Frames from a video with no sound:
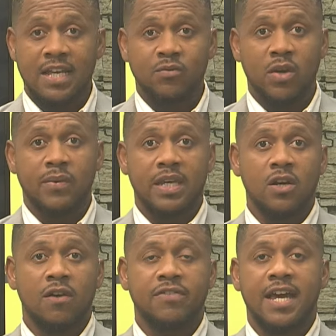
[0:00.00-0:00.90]
that's where we get
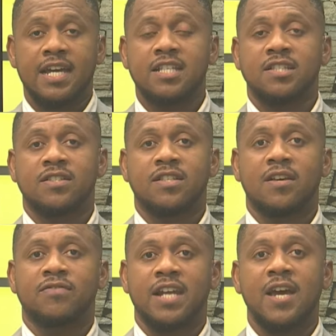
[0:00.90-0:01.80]
off the ice
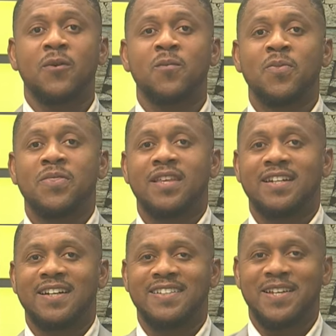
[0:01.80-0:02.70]
uh, for now.
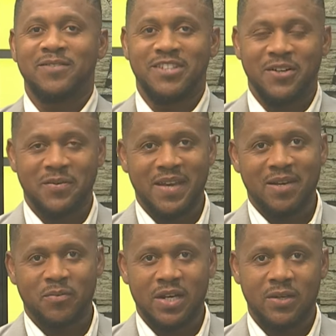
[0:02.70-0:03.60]
And I am
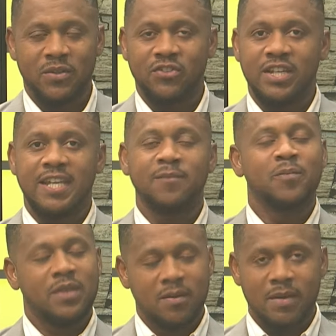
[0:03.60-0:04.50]
Jeremy Brown. Shane,
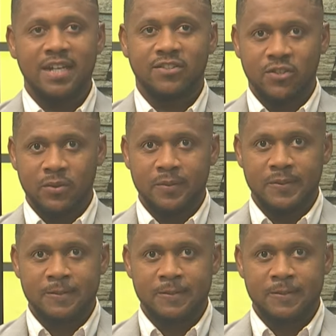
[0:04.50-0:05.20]
back to you.